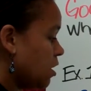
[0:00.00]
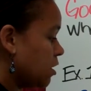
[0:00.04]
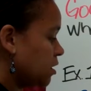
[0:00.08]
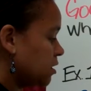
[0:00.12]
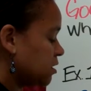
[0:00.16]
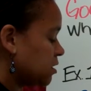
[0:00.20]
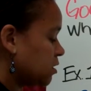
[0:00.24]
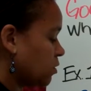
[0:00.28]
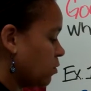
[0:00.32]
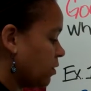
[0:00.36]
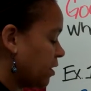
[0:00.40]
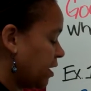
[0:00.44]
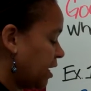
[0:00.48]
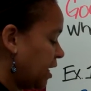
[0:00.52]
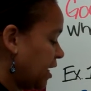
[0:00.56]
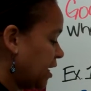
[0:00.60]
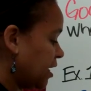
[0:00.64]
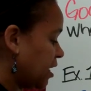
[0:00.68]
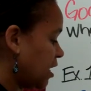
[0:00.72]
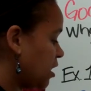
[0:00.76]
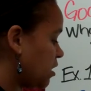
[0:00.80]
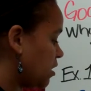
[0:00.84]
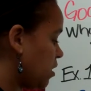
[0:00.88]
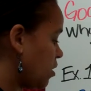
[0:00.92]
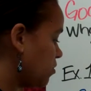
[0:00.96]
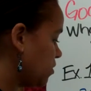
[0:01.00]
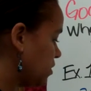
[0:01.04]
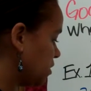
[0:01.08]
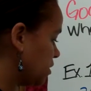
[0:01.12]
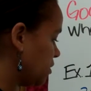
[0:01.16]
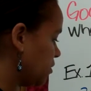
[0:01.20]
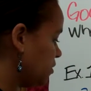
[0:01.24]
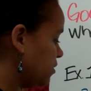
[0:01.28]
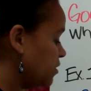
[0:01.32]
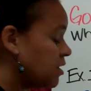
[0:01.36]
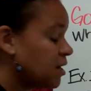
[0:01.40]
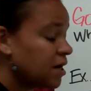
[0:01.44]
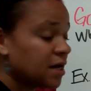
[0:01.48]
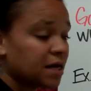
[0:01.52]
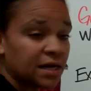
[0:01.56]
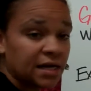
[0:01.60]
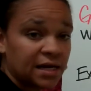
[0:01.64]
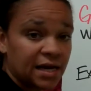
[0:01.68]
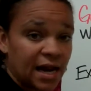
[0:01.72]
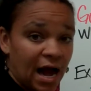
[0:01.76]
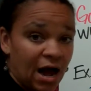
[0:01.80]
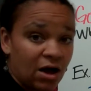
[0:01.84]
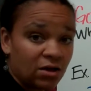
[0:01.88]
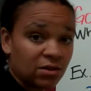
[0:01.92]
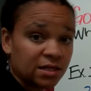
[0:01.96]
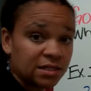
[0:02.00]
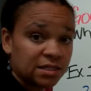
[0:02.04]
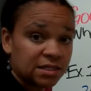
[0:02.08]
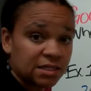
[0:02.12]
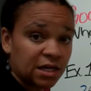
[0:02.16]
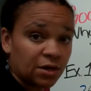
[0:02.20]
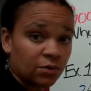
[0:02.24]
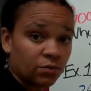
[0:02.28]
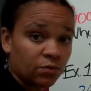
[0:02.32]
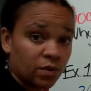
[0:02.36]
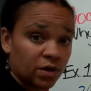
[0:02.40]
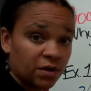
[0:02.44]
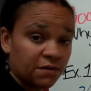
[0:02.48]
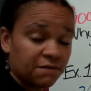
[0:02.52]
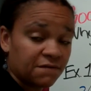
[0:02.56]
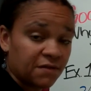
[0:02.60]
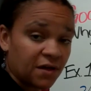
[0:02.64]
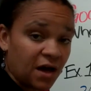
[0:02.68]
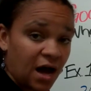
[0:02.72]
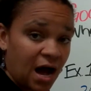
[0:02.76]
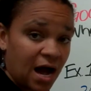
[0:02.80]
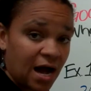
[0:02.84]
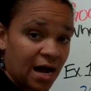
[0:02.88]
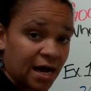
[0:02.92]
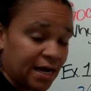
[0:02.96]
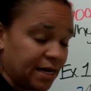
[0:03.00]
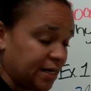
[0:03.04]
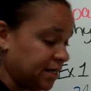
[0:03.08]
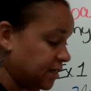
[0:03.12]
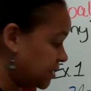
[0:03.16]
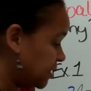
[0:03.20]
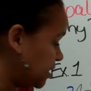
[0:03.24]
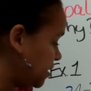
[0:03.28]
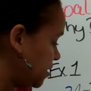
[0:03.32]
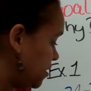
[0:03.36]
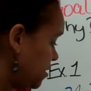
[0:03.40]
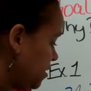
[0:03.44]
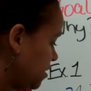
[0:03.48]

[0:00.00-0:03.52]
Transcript: So we're getting closer. Now let's get rid of the height.